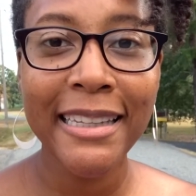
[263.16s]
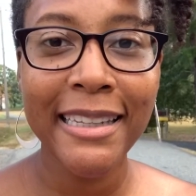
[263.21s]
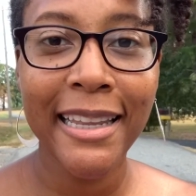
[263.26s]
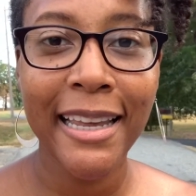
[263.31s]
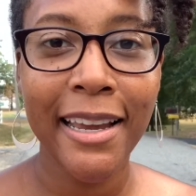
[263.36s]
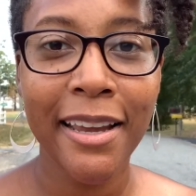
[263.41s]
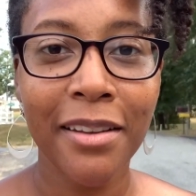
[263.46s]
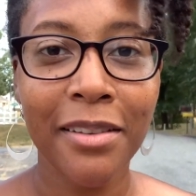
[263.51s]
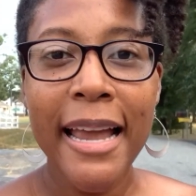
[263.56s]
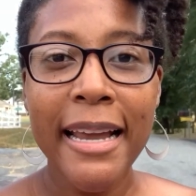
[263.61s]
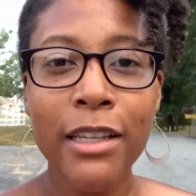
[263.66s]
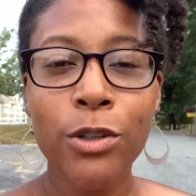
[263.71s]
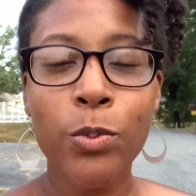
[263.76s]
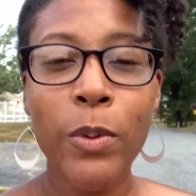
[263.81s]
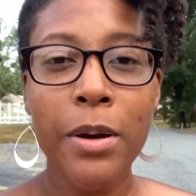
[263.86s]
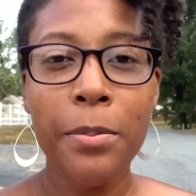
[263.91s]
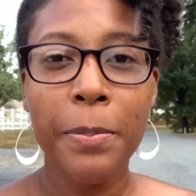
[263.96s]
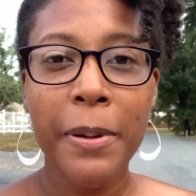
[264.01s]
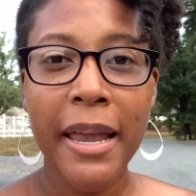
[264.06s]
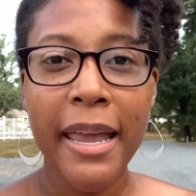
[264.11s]
thing, is
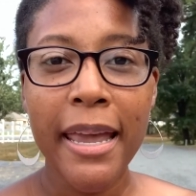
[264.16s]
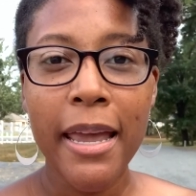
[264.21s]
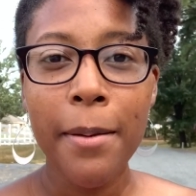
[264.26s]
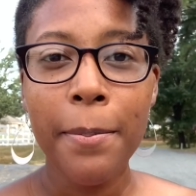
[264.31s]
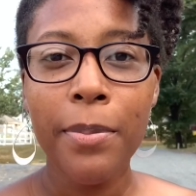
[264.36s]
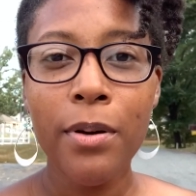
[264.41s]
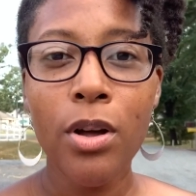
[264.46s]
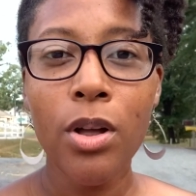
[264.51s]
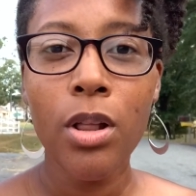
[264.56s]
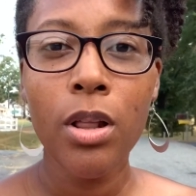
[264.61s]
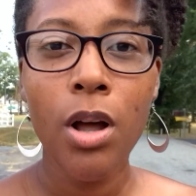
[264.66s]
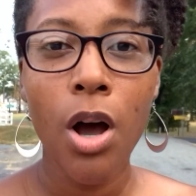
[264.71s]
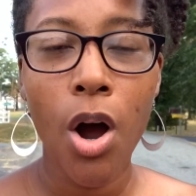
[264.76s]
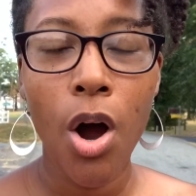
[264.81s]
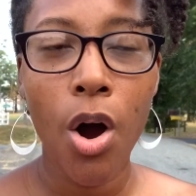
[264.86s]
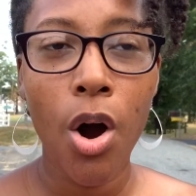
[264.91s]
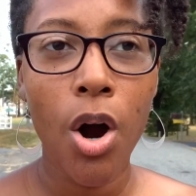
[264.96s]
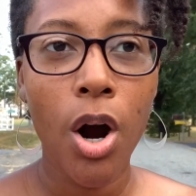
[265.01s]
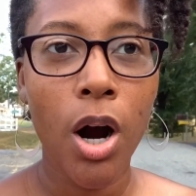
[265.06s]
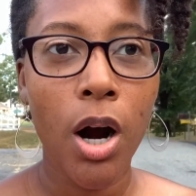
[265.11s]
when people
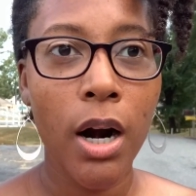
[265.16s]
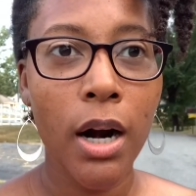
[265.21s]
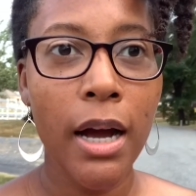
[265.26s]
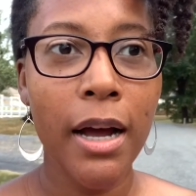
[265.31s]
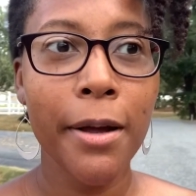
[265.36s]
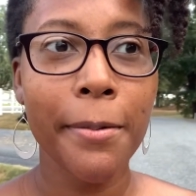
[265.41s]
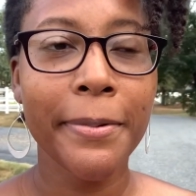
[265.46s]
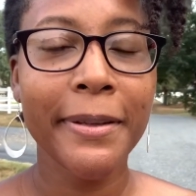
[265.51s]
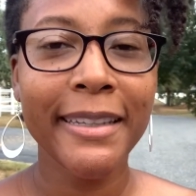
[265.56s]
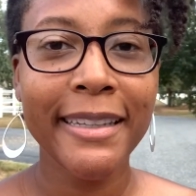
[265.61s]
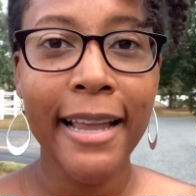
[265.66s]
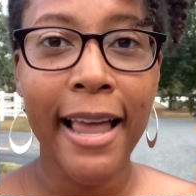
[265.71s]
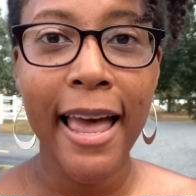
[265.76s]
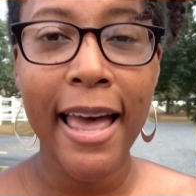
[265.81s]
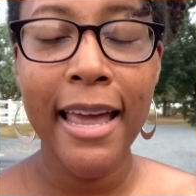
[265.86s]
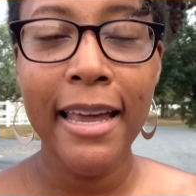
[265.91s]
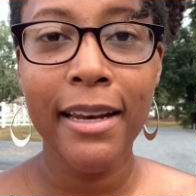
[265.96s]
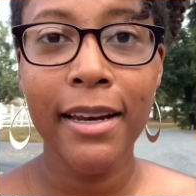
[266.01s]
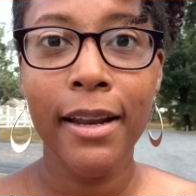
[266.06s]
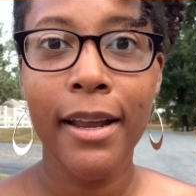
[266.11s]
are
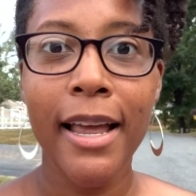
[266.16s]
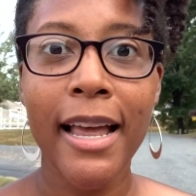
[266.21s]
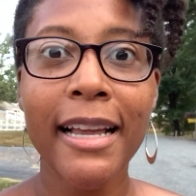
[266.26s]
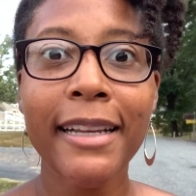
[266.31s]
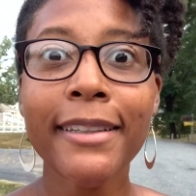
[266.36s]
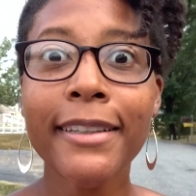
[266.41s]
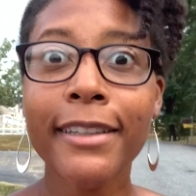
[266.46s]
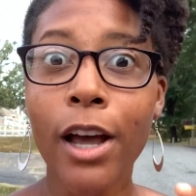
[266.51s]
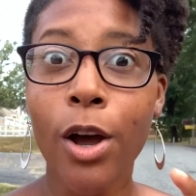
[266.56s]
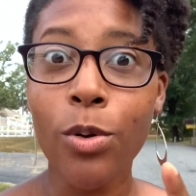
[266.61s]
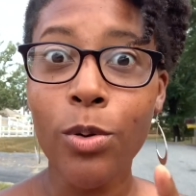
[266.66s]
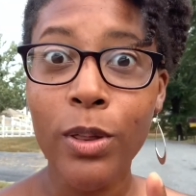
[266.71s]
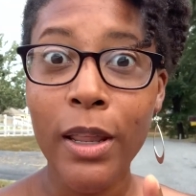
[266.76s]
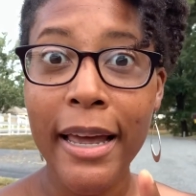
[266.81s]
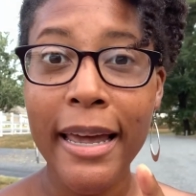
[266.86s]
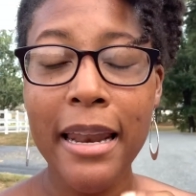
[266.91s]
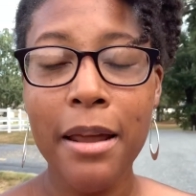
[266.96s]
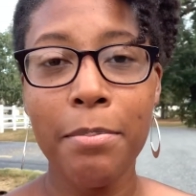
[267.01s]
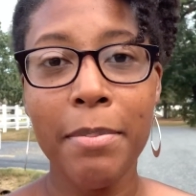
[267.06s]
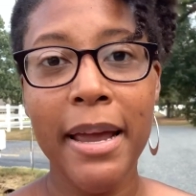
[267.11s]
upset, don't let
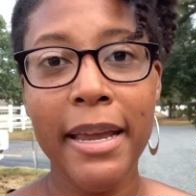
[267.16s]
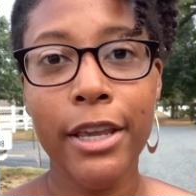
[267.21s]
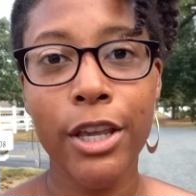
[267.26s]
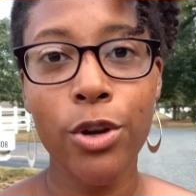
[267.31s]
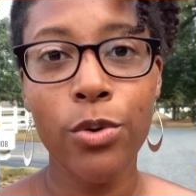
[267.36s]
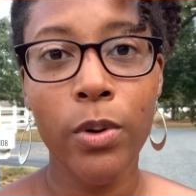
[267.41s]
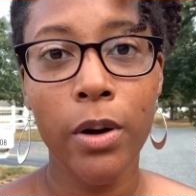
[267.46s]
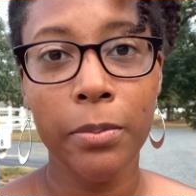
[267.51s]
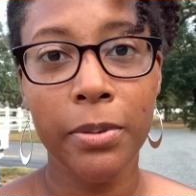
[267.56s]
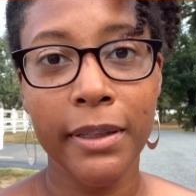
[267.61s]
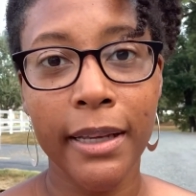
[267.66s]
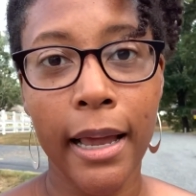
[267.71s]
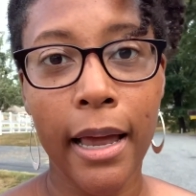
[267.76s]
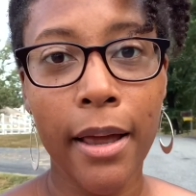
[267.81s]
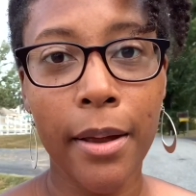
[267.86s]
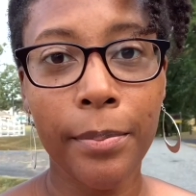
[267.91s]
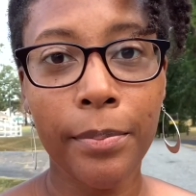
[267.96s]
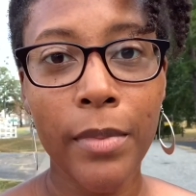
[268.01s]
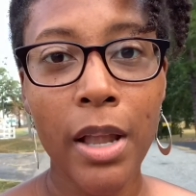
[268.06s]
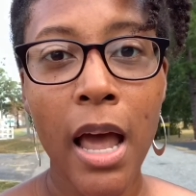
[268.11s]
it make you upset.
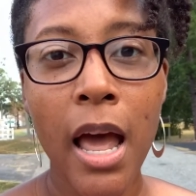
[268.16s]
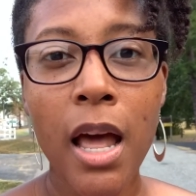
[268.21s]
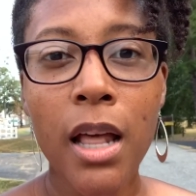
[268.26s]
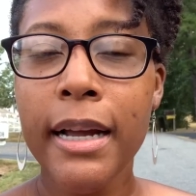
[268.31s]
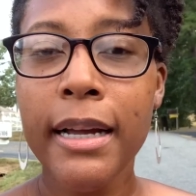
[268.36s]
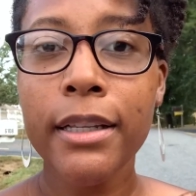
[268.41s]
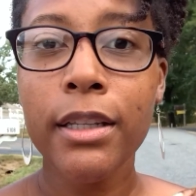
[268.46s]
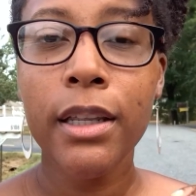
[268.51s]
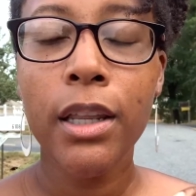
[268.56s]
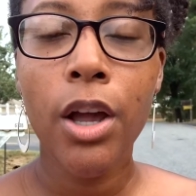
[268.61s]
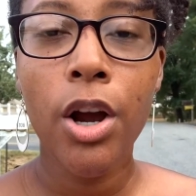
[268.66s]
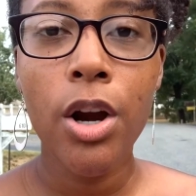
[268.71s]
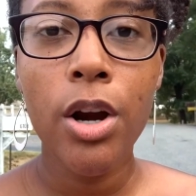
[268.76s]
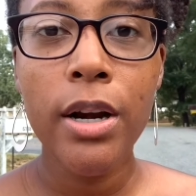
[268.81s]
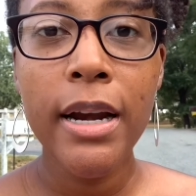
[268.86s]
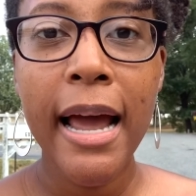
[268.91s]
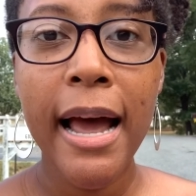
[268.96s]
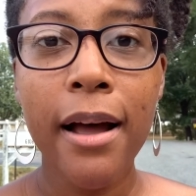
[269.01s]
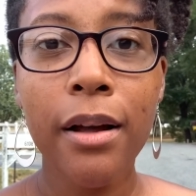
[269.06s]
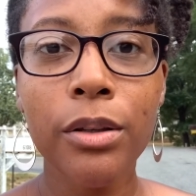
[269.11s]
Can learn
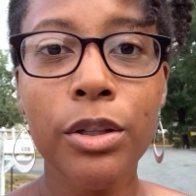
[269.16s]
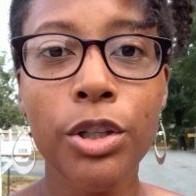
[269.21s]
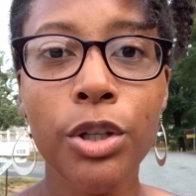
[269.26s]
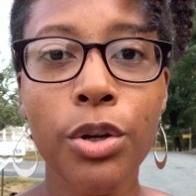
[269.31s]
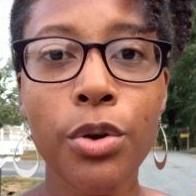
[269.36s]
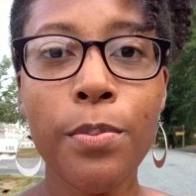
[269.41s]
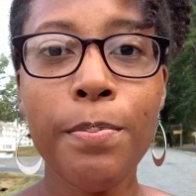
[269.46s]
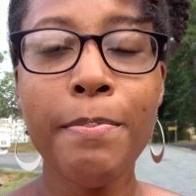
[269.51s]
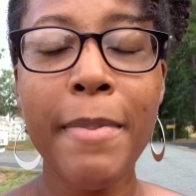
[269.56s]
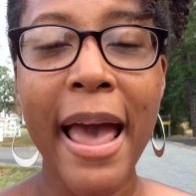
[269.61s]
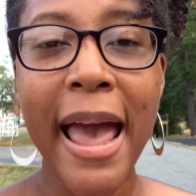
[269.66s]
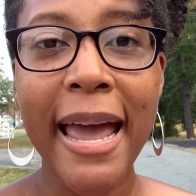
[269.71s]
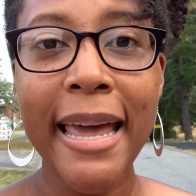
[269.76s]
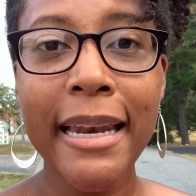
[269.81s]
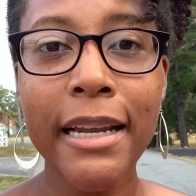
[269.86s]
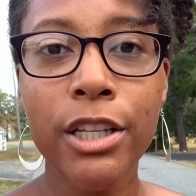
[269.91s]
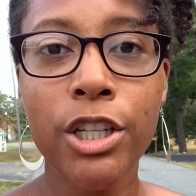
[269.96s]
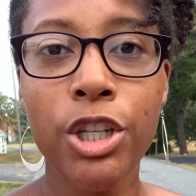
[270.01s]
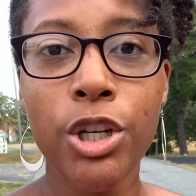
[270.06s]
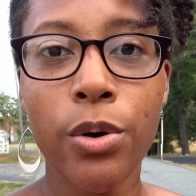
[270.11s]
how to
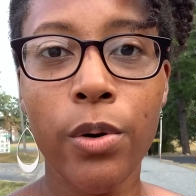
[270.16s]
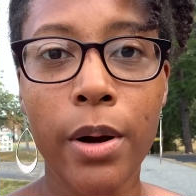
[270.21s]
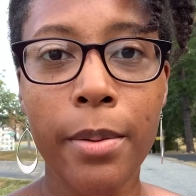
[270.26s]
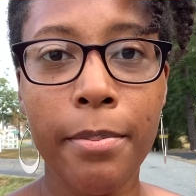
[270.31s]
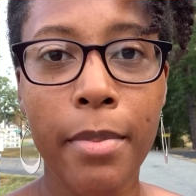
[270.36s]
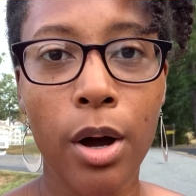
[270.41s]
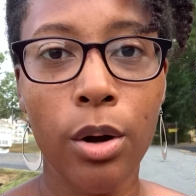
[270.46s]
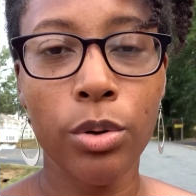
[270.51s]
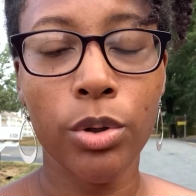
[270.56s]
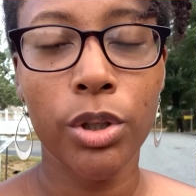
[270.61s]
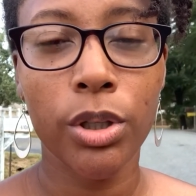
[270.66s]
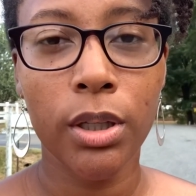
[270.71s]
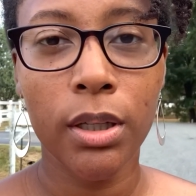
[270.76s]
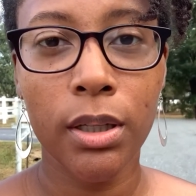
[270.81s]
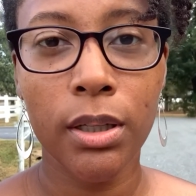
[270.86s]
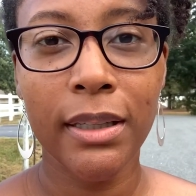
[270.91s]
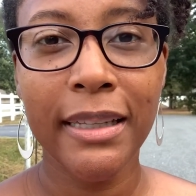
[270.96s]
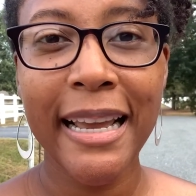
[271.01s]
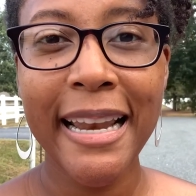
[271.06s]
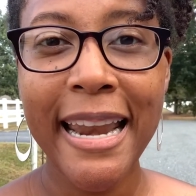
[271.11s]
manage your
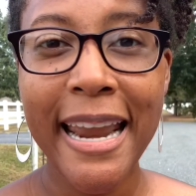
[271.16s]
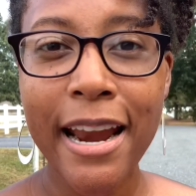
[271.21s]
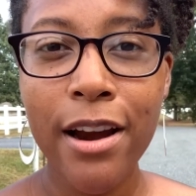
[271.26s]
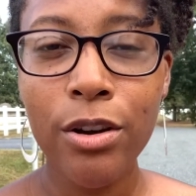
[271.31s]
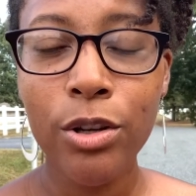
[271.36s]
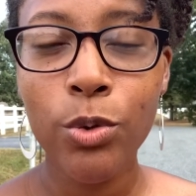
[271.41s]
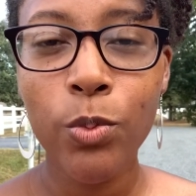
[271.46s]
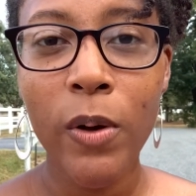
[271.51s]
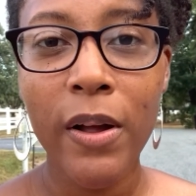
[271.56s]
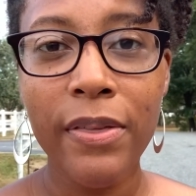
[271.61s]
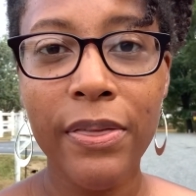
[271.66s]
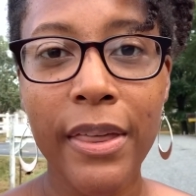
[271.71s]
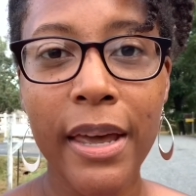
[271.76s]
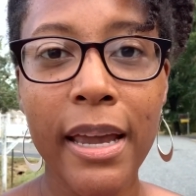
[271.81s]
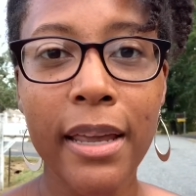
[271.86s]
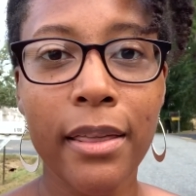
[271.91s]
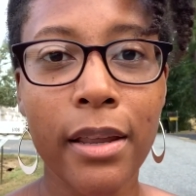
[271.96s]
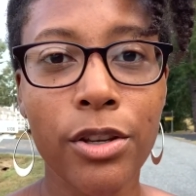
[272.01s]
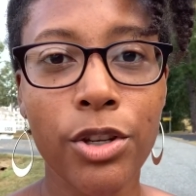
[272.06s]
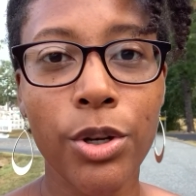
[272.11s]
emotions. And here's one thing
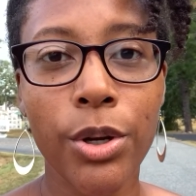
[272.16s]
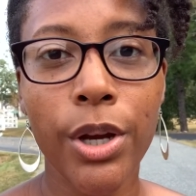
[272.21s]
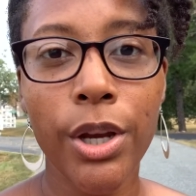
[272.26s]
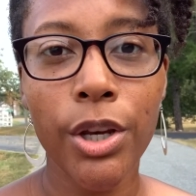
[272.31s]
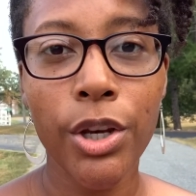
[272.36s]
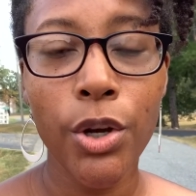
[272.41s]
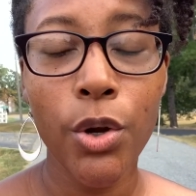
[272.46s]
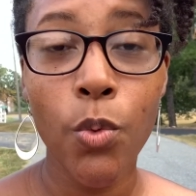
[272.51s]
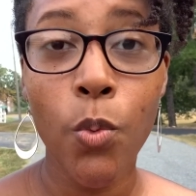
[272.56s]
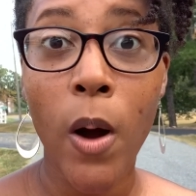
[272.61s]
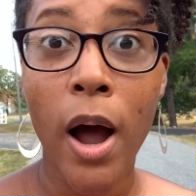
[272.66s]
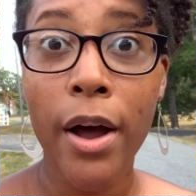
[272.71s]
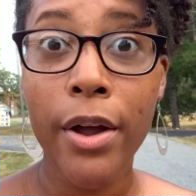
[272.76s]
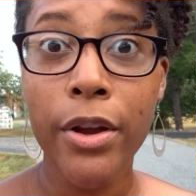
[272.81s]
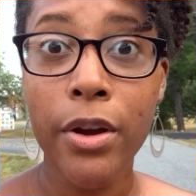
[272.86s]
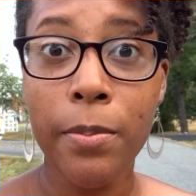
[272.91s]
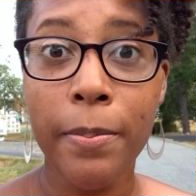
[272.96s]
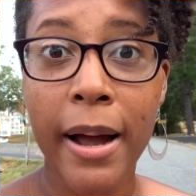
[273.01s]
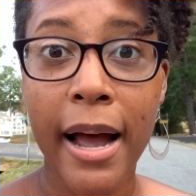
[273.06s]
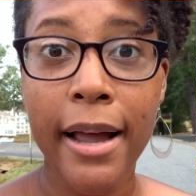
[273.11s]
that you can do while you're
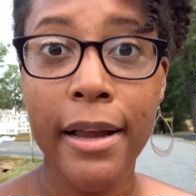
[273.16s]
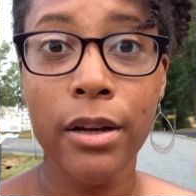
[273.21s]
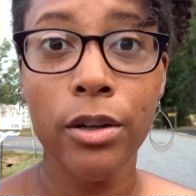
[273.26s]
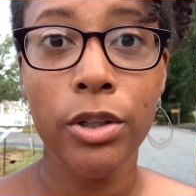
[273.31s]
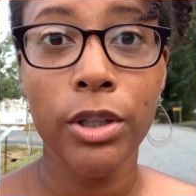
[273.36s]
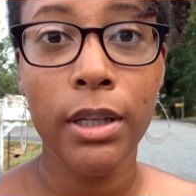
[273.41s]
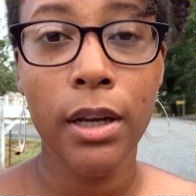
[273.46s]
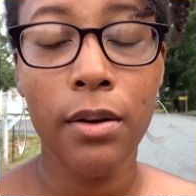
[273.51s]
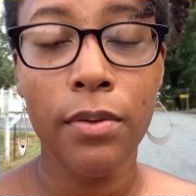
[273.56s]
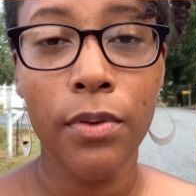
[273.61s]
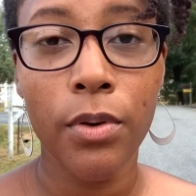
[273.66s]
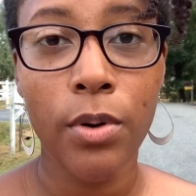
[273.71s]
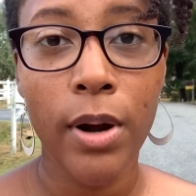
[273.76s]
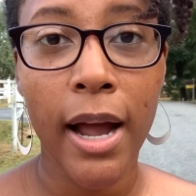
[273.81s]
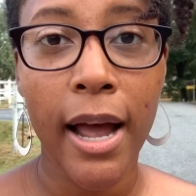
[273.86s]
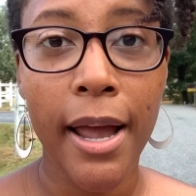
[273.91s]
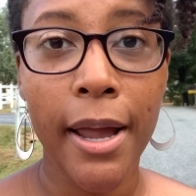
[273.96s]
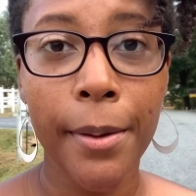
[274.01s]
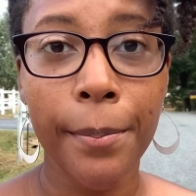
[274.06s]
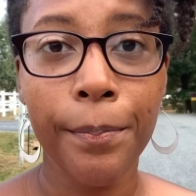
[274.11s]
by yourself,
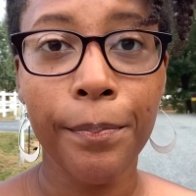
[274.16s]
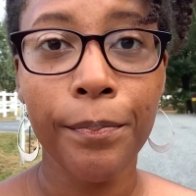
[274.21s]
okay?